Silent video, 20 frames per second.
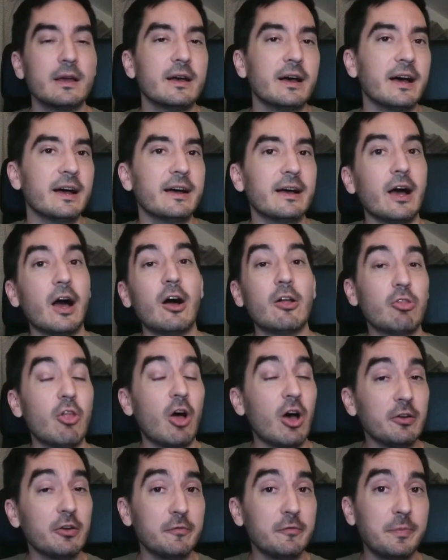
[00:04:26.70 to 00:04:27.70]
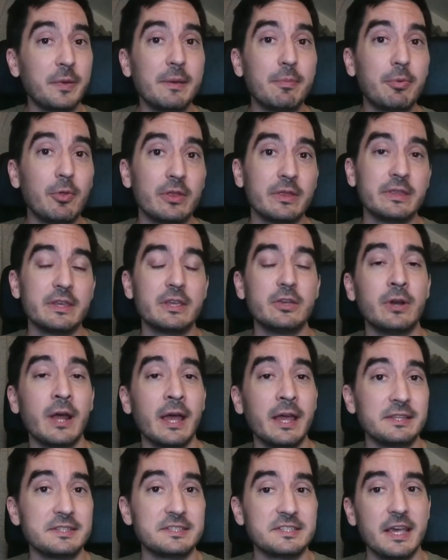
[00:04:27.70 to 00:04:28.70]
a lot of people in the
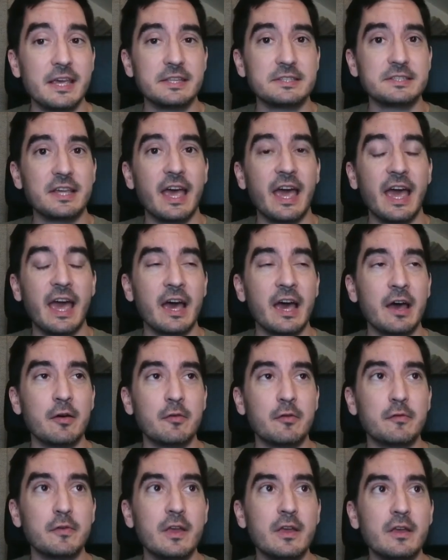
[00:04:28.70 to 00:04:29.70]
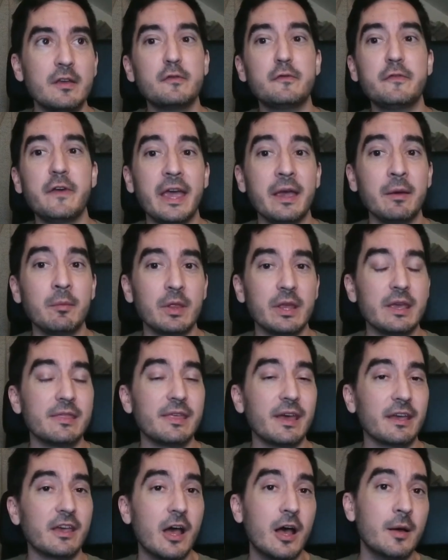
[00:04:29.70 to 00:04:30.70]
United States have family
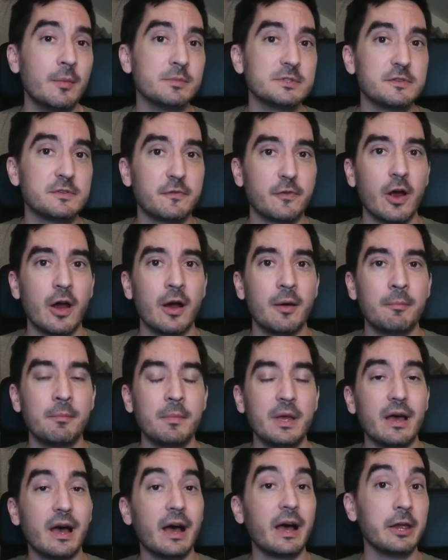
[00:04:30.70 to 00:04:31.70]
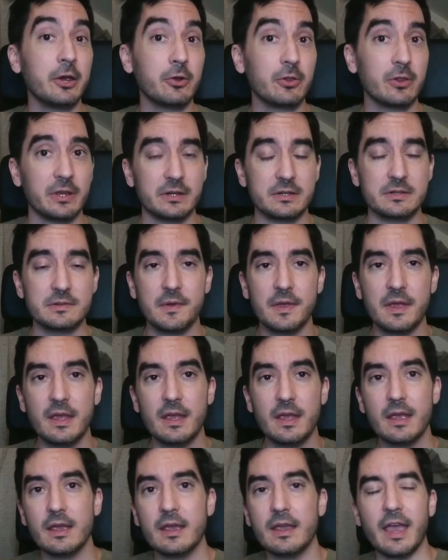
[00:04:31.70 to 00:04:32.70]
that comes from Ireland.
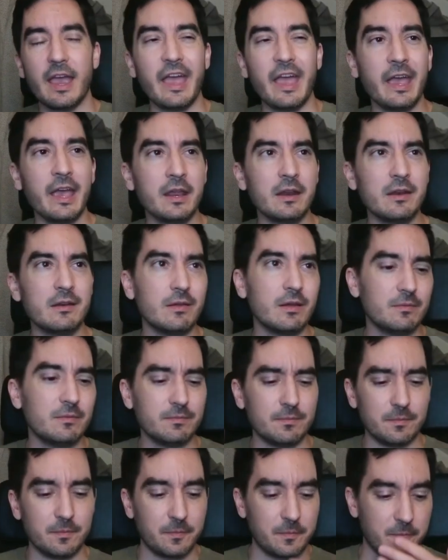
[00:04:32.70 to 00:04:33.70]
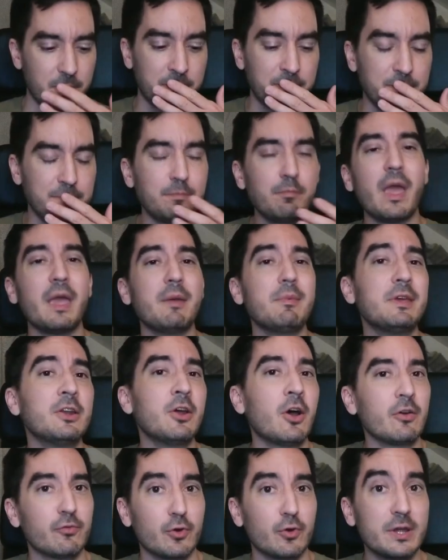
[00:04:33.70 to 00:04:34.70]
And maybe
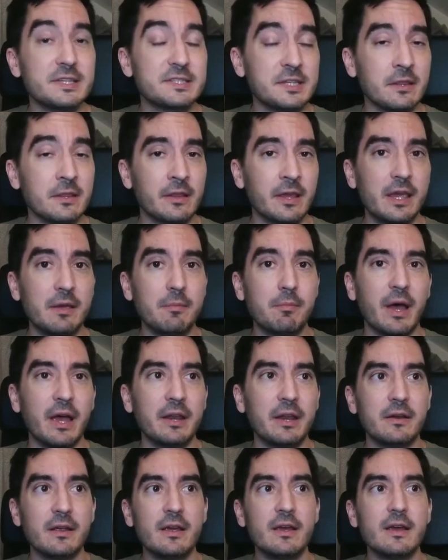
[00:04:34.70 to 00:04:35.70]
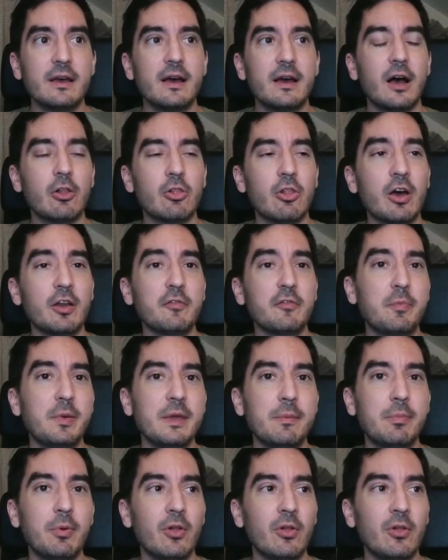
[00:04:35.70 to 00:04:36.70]
not recently, but a lot of
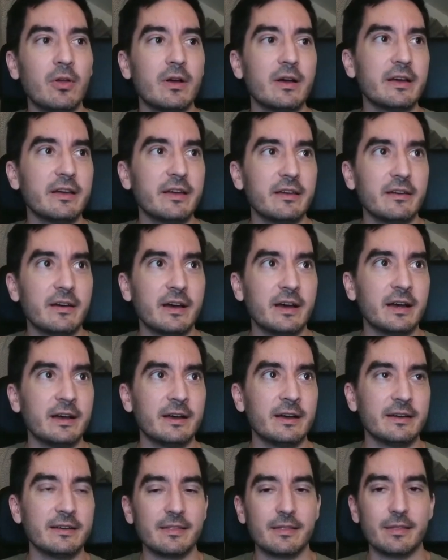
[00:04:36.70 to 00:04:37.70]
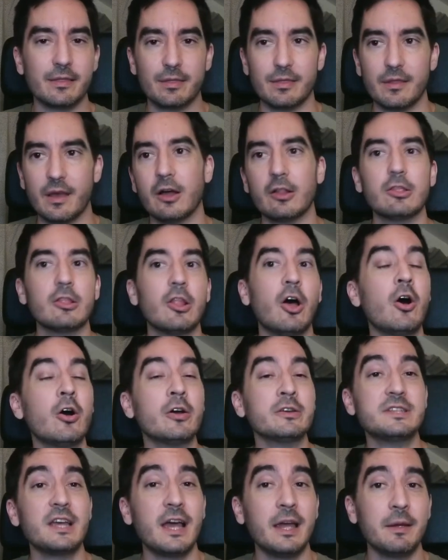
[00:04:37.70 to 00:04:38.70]
people a
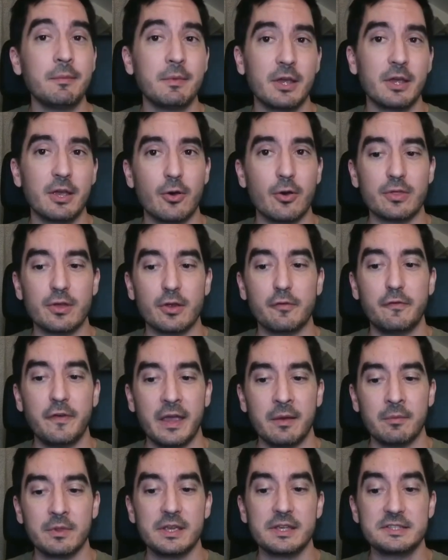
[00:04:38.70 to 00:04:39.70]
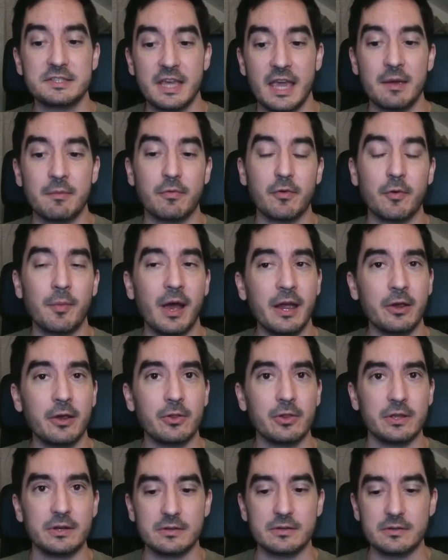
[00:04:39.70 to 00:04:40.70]
long time ago, their families came from
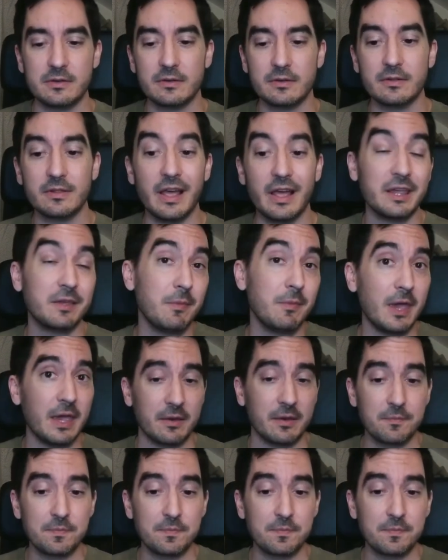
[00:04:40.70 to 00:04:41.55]
Ireland. Like me.